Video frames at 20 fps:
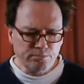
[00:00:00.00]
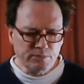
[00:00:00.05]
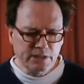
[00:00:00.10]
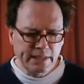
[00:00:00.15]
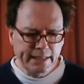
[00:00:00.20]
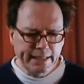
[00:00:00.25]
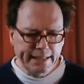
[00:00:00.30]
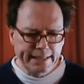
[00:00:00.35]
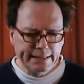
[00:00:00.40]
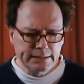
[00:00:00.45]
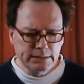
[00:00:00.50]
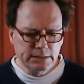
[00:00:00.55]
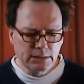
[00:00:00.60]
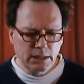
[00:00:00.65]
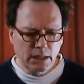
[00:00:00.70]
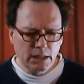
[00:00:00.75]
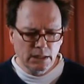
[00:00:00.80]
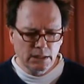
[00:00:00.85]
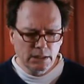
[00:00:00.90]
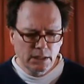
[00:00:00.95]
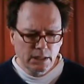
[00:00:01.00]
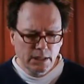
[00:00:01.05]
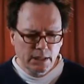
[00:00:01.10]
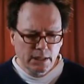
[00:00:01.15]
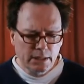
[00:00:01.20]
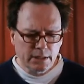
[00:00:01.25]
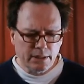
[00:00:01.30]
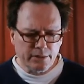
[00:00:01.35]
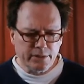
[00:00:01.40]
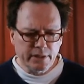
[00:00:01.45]
And
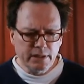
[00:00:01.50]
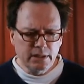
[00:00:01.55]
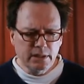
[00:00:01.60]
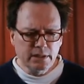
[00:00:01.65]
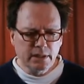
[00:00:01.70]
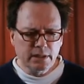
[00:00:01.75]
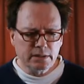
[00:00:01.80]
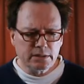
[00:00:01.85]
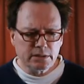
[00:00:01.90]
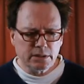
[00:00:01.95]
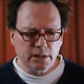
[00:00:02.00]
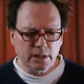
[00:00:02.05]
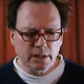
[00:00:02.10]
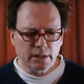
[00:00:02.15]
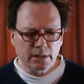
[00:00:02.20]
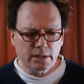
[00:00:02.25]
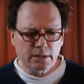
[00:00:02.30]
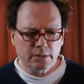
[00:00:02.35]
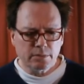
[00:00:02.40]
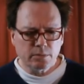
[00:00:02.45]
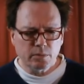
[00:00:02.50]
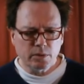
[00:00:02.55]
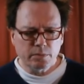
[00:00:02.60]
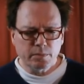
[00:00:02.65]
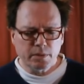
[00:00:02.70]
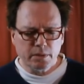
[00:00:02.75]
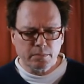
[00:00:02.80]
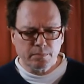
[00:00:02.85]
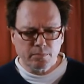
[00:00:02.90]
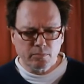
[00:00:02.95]
the thing that
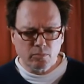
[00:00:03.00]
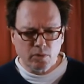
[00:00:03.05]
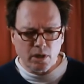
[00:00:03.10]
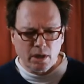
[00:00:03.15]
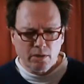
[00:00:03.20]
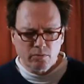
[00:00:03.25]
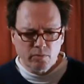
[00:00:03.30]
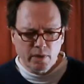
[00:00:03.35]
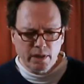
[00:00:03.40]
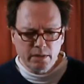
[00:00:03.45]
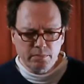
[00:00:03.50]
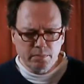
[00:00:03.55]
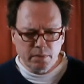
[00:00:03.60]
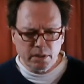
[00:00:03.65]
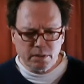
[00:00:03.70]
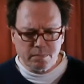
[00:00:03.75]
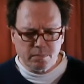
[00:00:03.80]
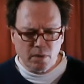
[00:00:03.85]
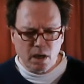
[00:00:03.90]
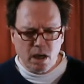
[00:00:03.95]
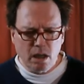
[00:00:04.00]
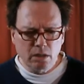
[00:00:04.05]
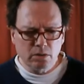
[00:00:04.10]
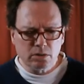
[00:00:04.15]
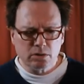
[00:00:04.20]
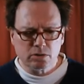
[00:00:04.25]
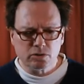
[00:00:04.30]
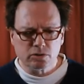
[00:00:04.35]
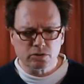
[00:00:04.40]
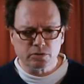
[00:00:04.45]
when I read
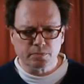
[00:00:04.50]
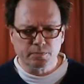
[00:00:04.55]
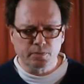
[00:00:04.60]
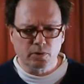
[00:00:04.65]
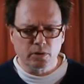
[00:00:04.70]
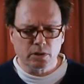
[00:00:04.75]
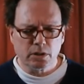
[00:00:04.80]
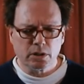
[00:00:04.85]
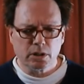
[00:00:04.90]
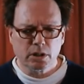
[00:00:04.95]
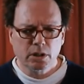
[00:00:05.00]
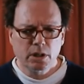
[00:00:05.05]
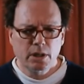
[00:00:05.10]
McMonagle's book,